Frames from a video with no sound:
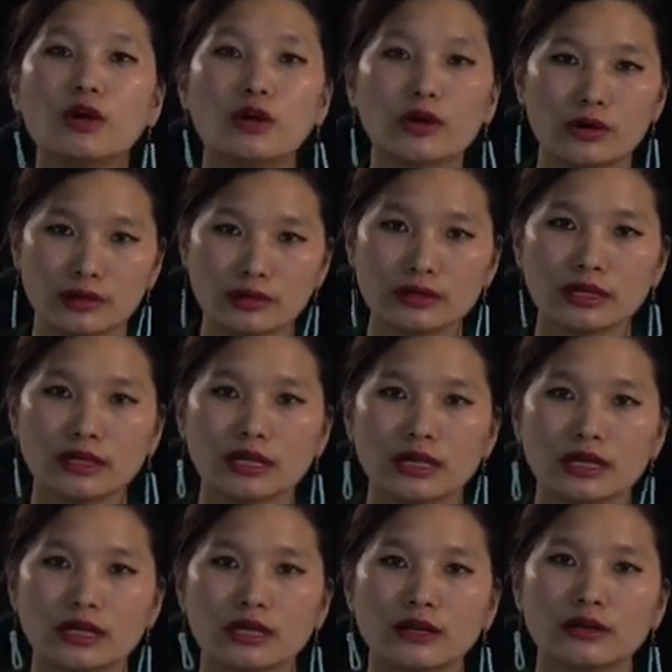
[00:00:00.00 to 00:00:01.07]
or
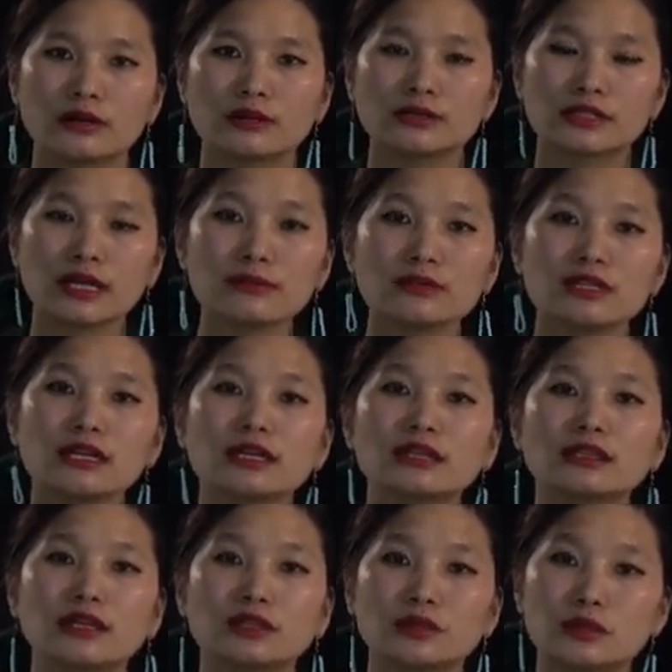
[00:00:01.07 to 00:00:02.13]

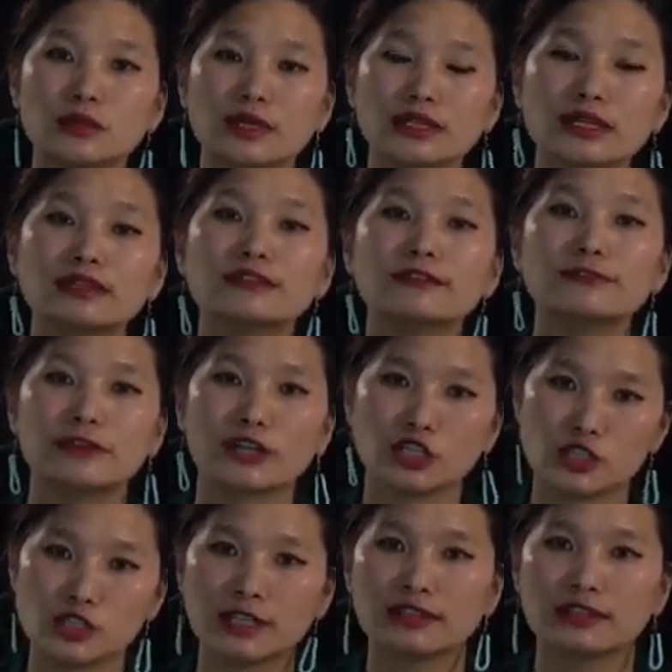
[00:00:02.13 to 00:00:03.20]
something that you cannot
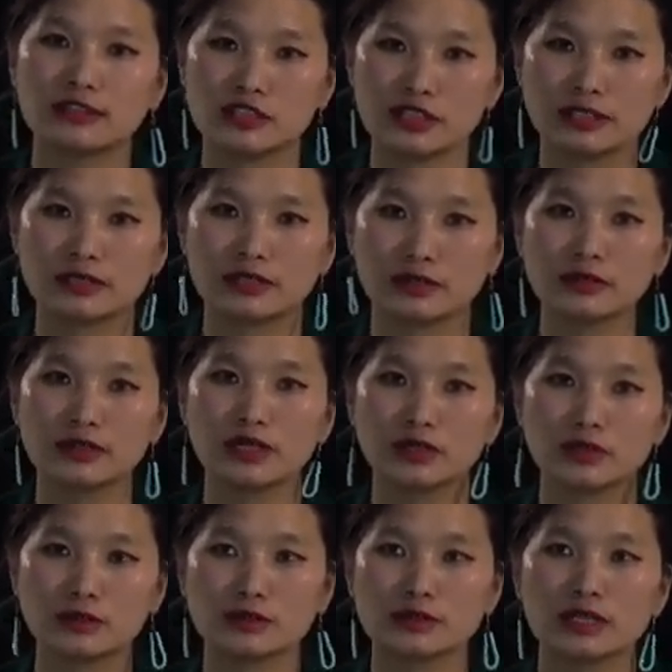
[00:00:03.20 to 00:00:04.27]
differentiate the gender, you
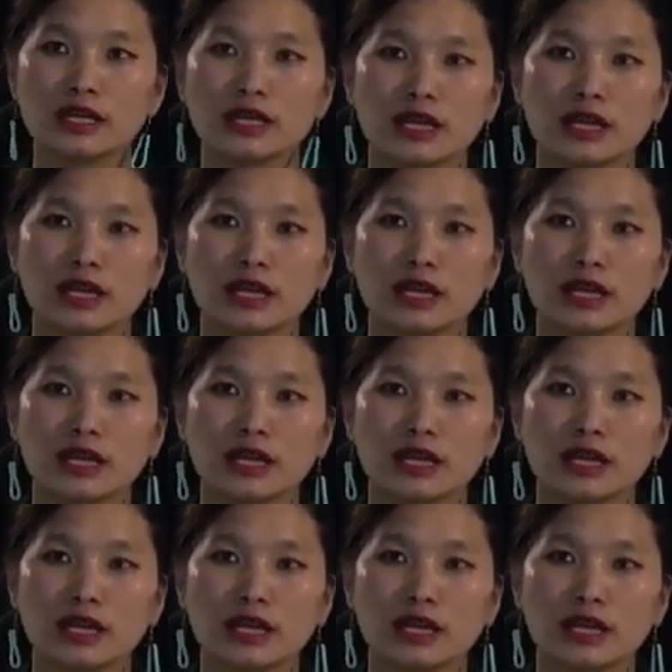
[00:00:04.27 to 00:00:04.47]
can use.